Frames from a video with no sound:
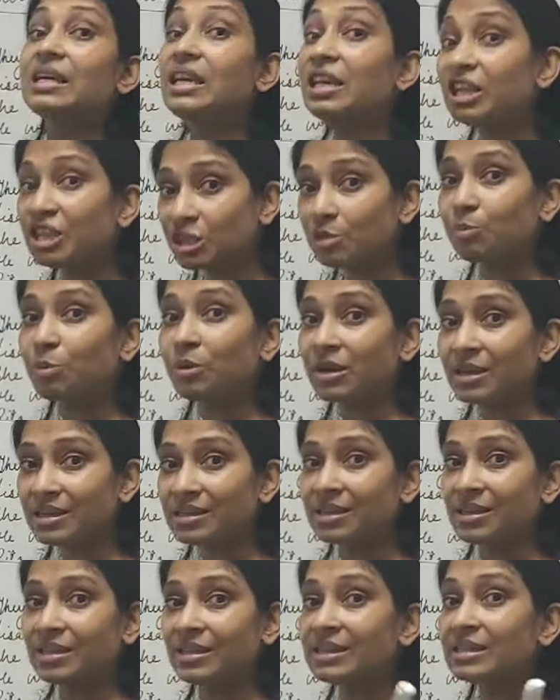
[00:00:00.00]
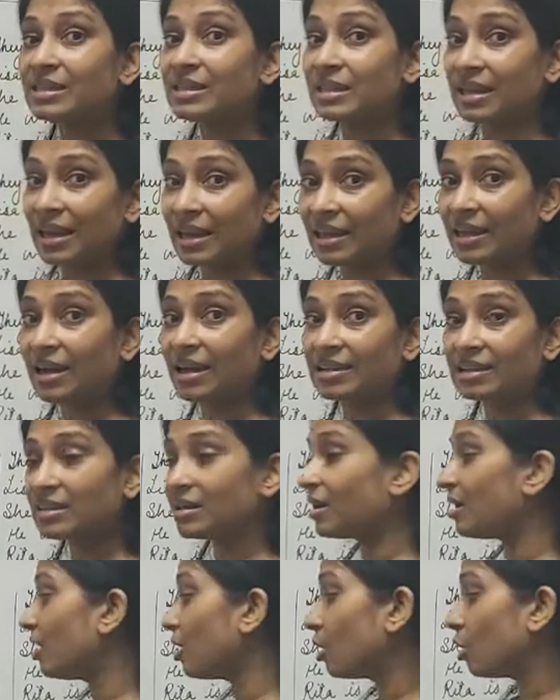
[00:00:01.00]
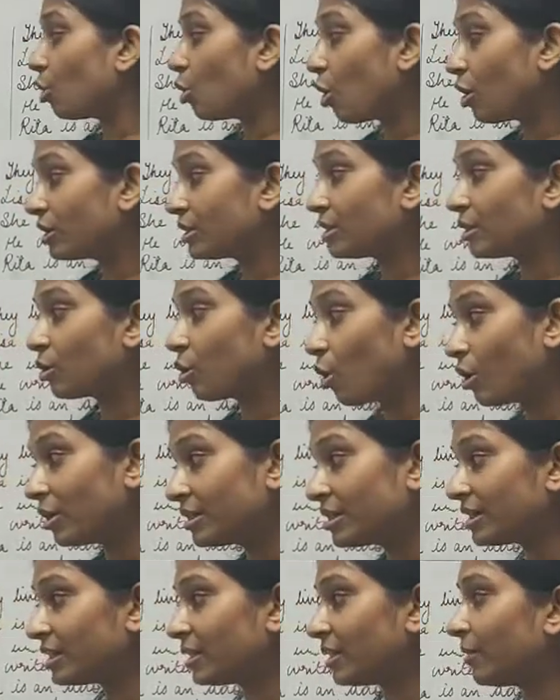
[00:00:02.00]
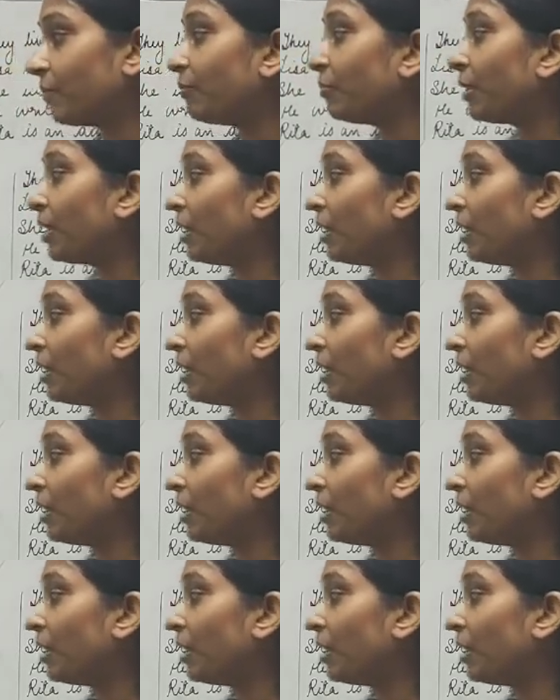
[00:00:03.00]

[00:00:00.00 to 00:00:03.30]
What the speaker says: each person is telling us the quantity.